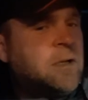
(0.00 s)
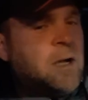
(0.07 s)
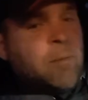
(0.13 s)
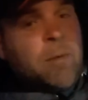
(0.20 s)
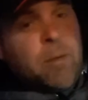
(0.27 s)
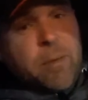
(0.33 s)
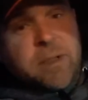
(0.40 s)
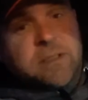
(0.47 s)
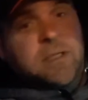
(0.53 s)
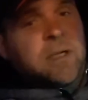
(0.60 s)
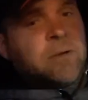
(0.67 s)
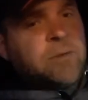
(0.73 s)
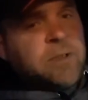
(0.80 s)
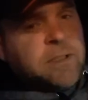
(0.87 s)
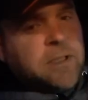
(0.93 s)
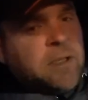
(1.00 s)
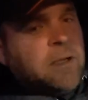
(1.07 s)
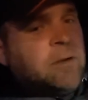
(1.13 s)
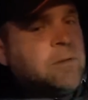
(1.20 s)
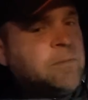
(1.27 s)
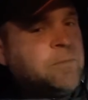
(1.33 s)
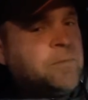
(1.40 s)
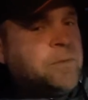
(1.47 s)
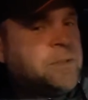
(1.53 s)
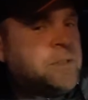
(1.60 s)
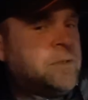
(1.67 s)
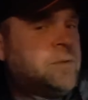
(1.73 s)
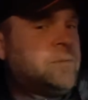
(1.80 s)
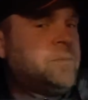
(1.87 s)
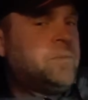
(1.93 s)
I'm on my second week now.
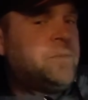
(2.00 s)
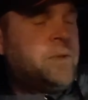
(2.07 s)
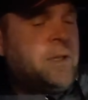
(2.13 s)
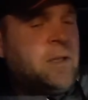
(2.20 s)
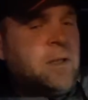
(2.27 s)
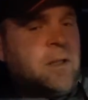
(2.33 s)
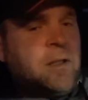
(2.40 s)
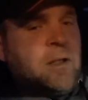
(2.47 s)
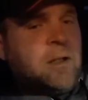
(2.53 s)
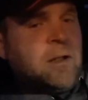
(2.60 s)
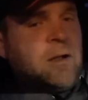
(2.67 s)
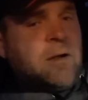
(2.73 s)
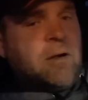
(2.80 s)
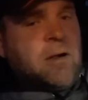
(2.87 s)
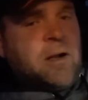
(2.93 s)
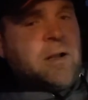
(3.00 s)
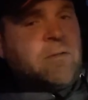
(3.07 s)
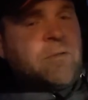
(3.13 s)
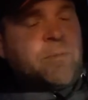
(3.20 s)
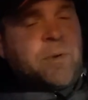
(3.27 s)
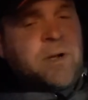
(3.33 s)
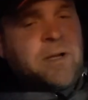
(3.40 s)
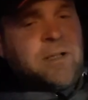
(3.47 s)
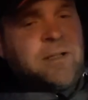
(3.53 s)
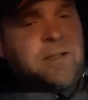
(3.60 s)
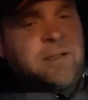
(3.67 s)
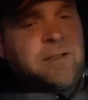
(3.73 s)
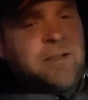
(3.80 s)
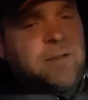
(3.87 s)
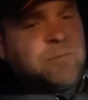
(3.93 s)
So, all right, everybody.
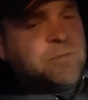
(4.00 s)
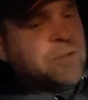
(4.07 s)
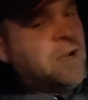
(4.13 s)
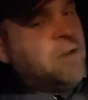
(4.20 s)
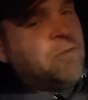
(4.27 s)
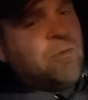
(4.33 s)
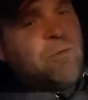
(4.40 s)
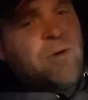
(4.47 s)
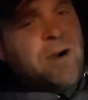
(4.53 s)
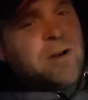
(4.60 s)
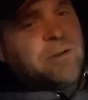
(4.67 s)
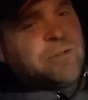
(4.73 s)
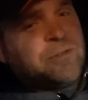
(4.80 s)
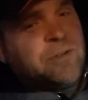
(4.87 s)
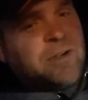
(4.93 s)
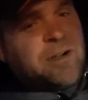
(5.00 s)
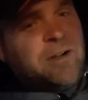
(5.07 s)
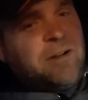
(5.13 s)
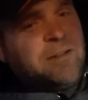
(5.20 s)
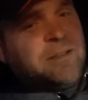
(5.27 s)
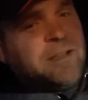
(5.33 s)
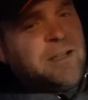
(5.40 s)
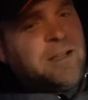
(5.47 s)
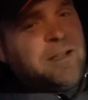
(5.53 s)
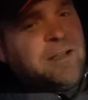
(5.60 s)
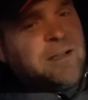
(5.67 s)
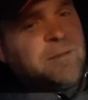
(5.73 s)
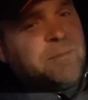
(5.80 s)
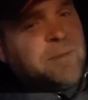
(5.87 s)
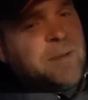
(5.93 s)
I'm driving a water truck all day,
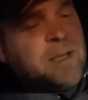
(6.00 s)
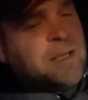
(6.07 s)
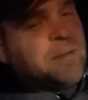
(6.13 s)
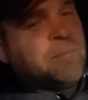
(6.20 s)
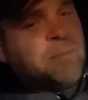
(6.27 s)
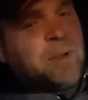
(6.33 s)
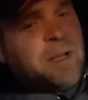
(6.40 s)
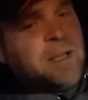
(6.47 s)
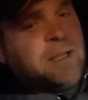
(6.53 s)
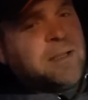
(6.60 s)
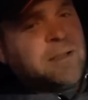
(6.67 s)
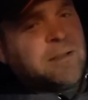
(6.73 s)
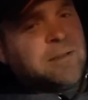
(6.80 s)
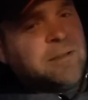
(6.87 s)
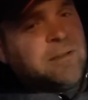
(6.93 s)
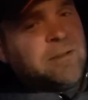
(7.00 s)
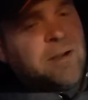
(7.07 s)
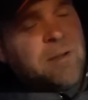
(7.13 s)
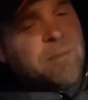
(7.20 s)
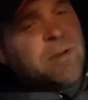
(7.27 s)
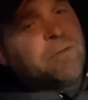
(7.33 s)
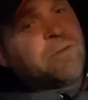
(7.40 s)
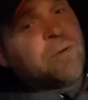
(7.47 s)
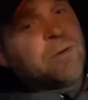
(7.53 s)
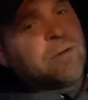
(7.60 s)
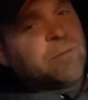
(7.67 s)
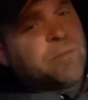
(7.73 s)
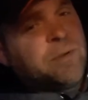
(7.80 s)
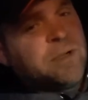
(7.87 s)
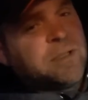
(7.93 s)
and I'm making bank. I made
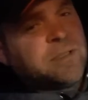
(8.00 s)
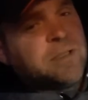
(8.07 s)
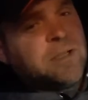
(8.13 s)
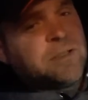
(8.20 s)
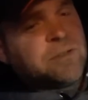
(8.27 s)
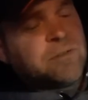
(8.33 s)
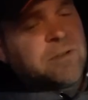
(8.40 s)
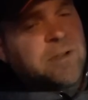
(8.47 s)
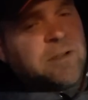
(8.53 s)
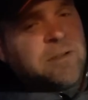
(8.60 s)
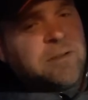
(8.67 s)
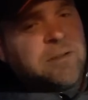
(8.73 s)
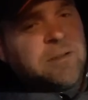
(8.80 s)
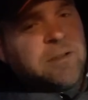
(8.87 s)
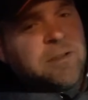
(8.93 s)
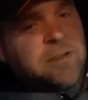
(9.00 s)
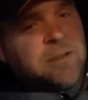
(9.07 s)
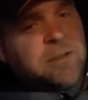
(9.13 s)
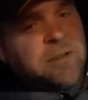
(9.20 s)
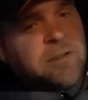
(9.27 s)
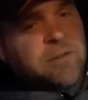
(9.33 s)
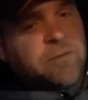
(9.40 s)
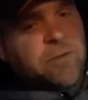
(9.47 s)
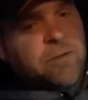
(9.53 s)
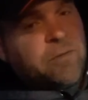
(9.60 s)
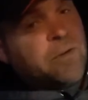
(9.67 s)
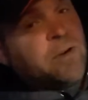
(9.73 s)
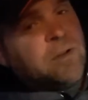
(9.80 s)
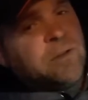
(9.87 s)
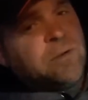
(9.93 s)
$400 yesterday for
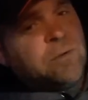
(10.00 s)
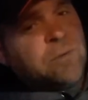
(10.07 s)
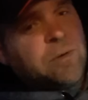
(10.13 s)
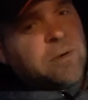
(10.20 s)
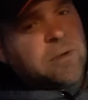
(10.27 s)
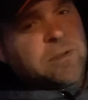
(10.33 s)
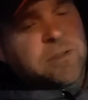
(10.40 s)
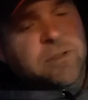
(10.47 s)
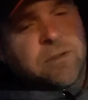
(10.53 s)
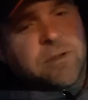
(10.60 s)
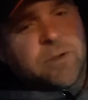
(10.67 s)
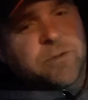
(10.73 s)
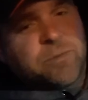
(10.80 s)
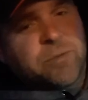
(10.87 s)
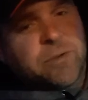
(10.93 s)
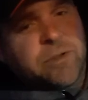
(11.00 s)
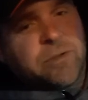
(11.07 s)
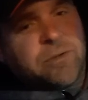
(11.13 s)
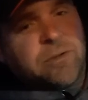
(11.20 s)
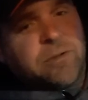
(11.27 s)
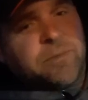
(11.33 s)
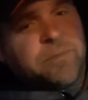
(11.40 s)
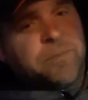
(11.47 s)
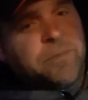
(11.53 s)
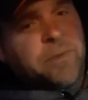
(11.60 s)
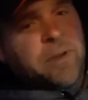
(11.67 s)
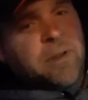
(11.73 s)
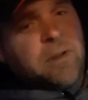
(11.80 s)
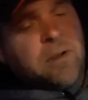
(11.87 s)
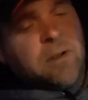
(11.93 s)
very little work, so that was pretty cool.
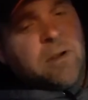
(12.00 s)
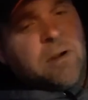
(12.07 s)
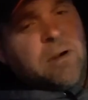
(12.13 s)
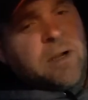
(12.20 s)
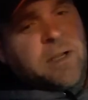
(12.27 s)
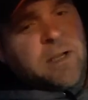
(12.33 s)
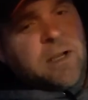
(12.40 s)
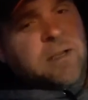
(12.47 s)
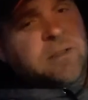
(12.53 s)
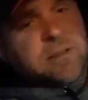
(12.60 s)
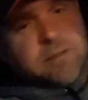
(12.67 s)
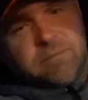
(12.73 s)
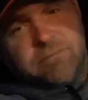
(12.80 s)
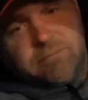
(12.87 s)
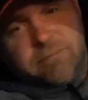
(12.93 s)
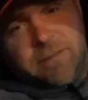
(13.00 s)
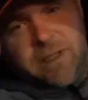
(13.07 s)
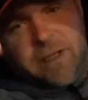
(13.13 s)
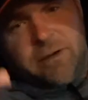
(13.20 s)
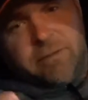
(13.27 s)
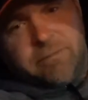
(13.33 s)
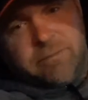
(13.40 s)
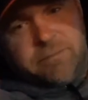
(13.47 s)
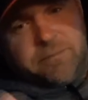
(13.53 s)
All right, guys. Later.